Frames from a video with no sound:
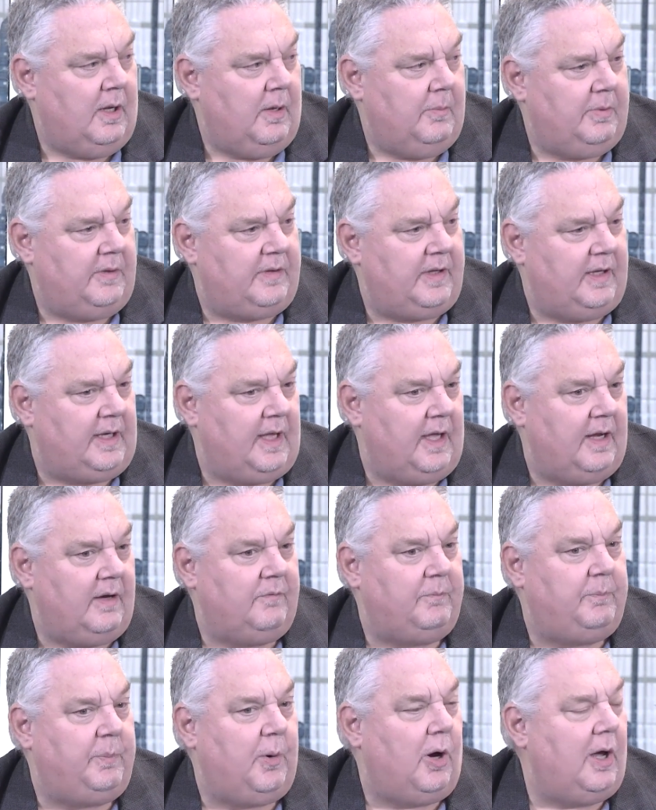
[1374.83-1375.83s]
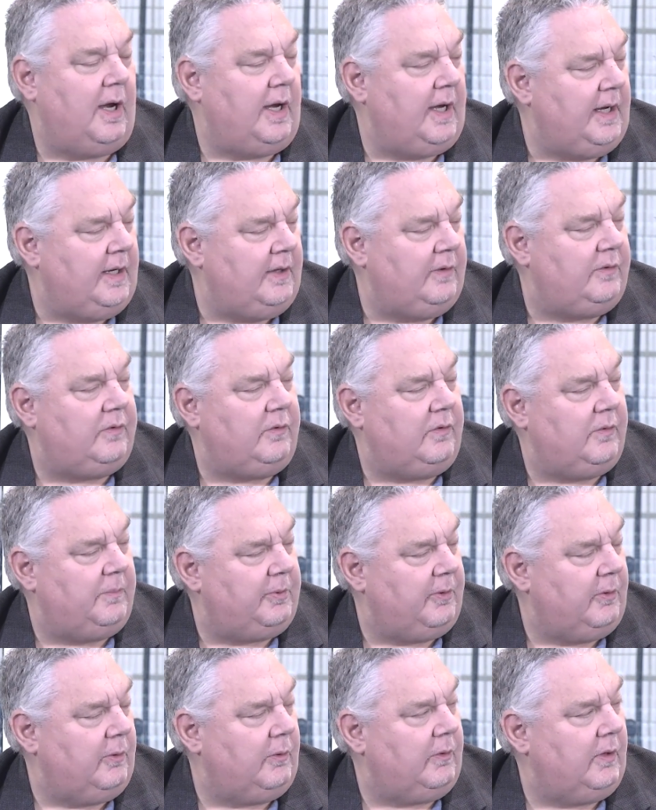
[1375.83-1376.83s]
but they kind of bought into the
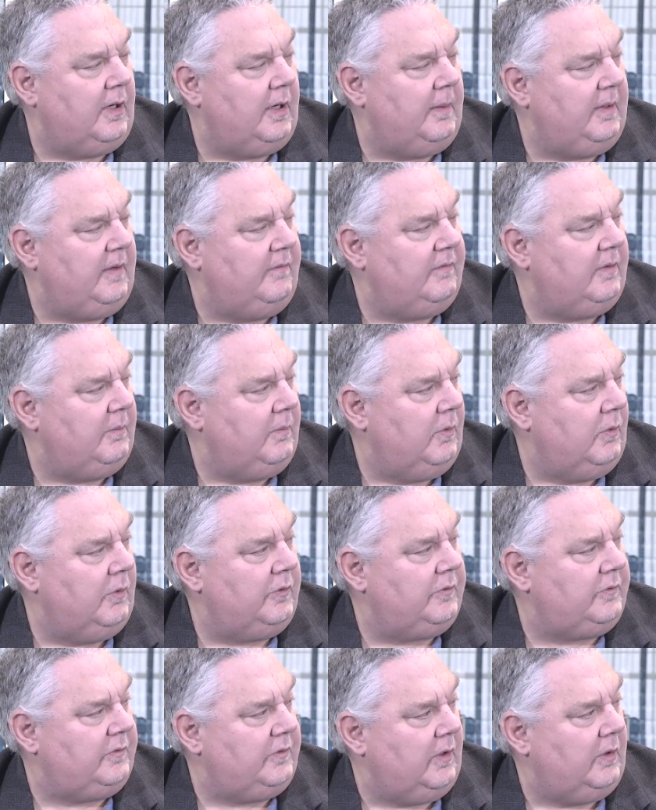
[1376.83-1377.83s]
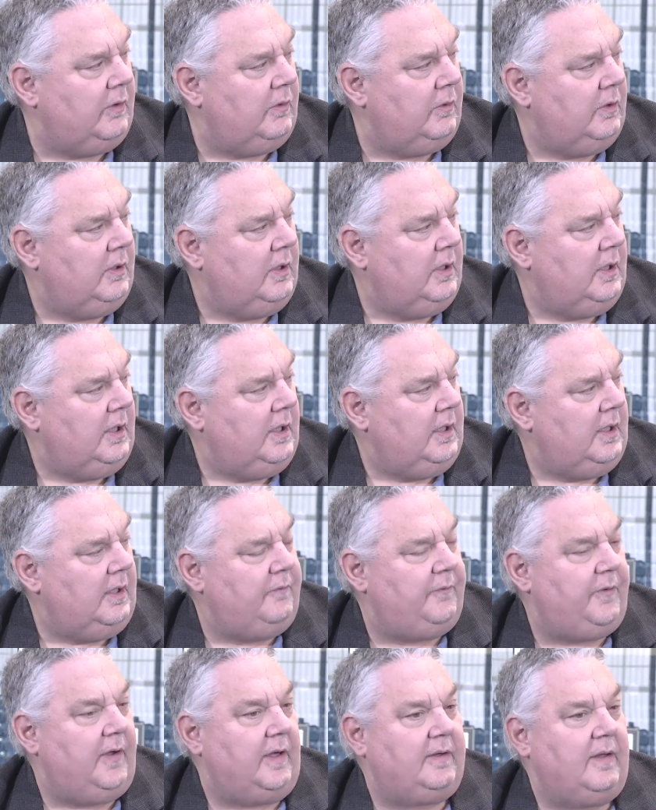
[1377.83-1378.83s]
program even more so. In
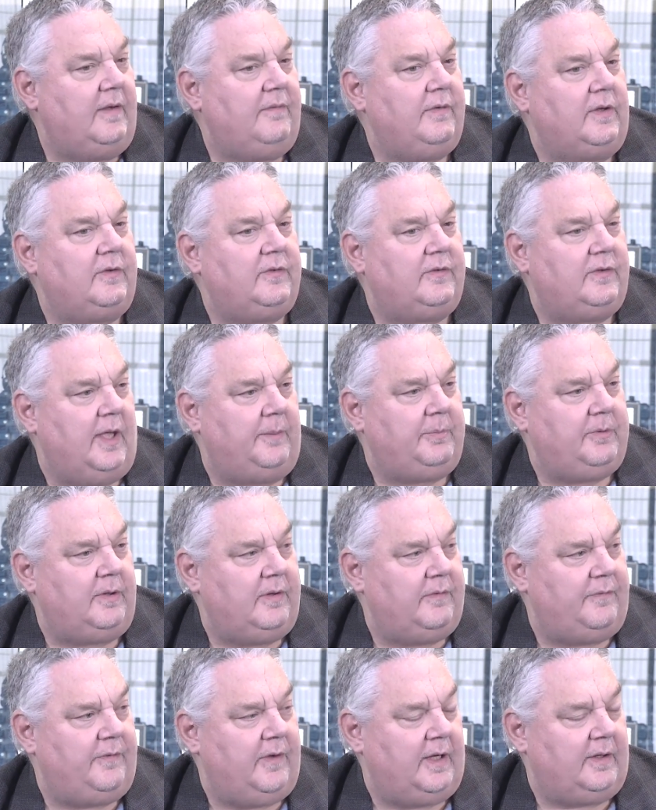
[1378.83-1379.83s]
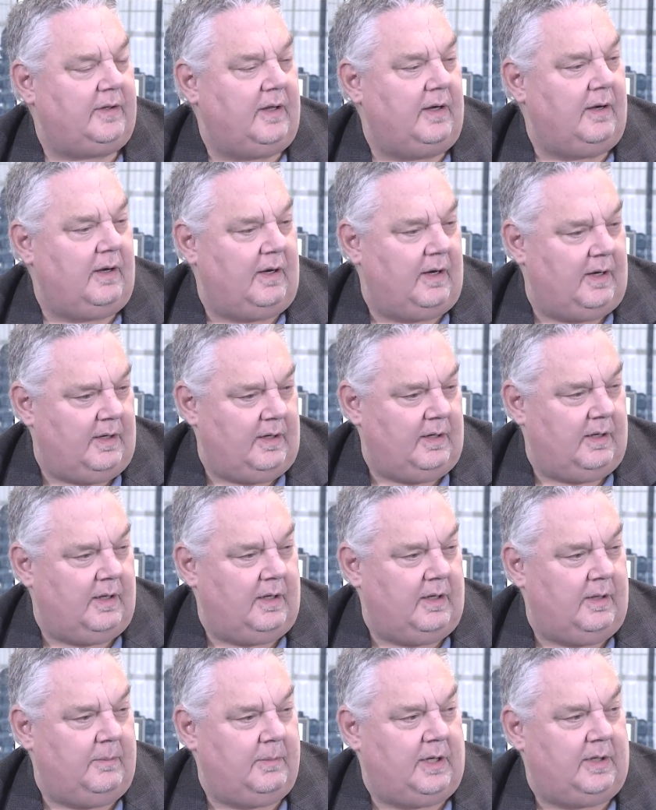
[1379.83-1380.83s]
fact, they've accepted the fact that, and
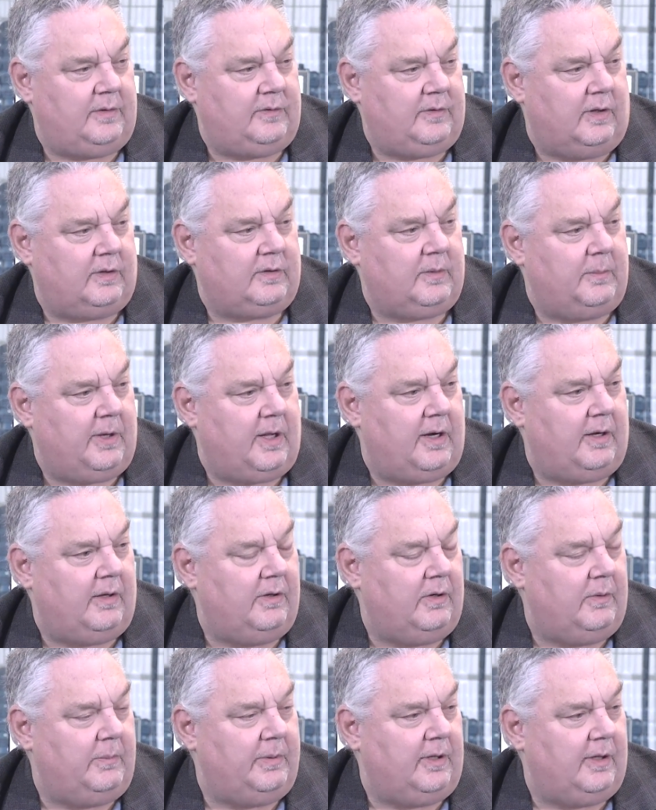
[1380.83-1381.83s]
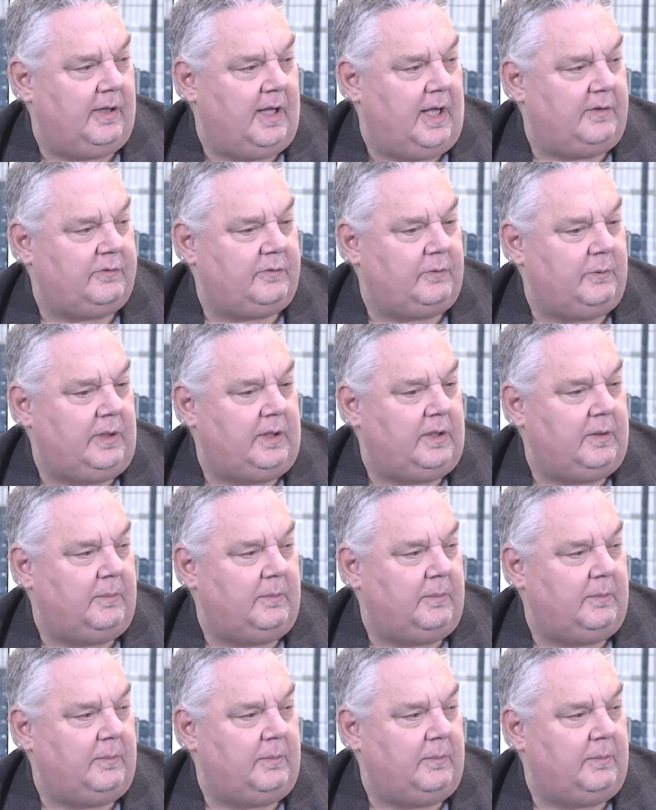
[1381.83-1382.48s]
him and I talked about it a little bit last week